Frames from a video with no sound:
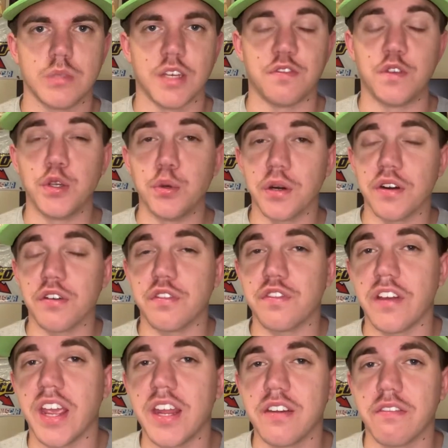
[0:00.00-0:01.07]
If you are a
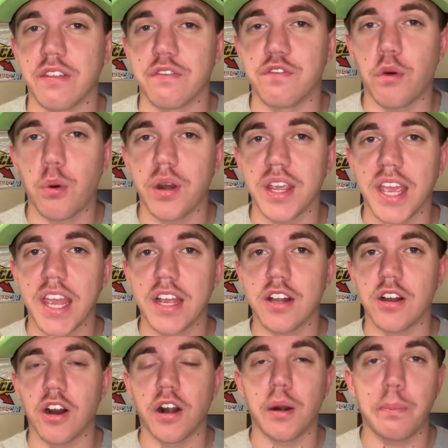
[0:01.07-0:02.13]
fan of the 48
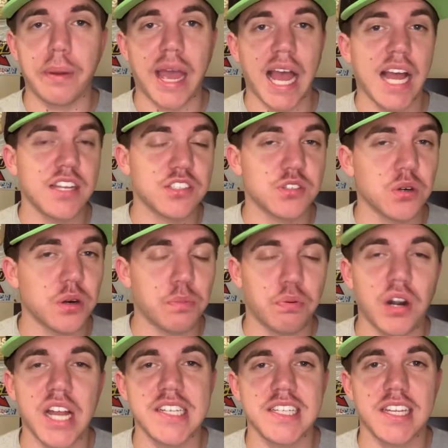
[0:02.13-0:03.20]
car, past or
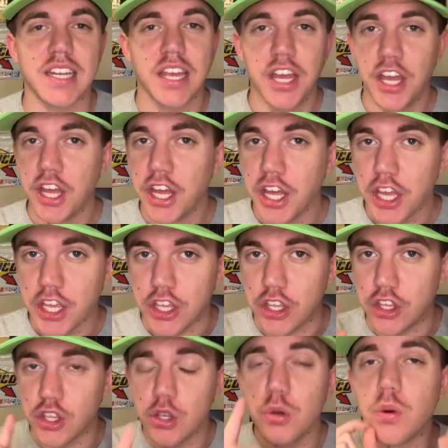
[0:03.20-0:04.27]
present,
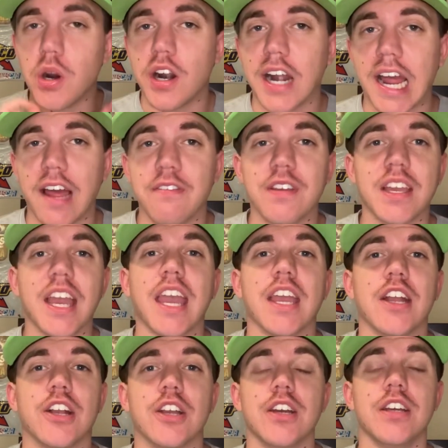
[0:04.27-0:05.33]
you are having a
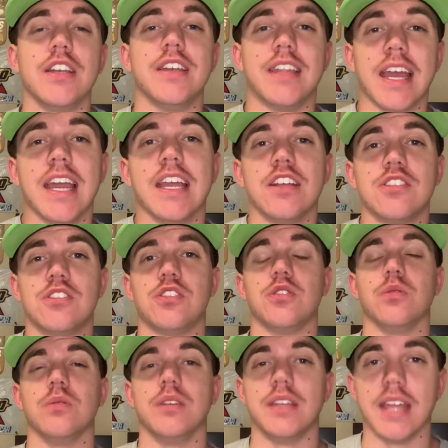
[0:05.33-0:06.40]
good day
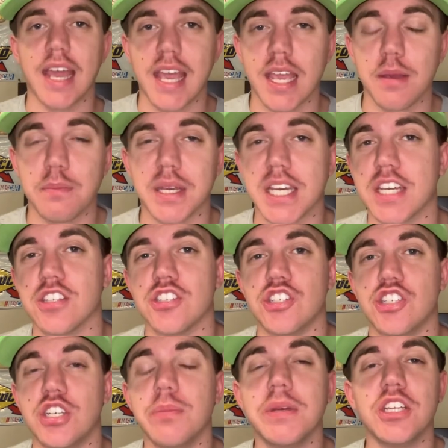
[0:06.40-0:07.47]
today because
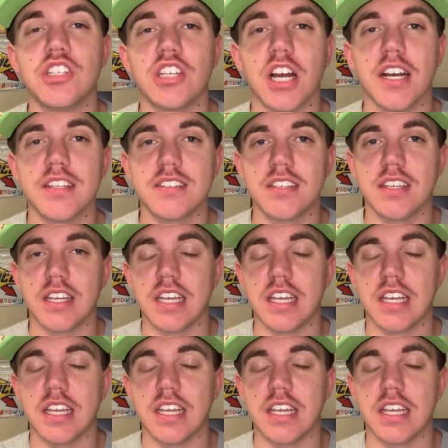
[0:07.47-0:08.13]
Jimmie Johnson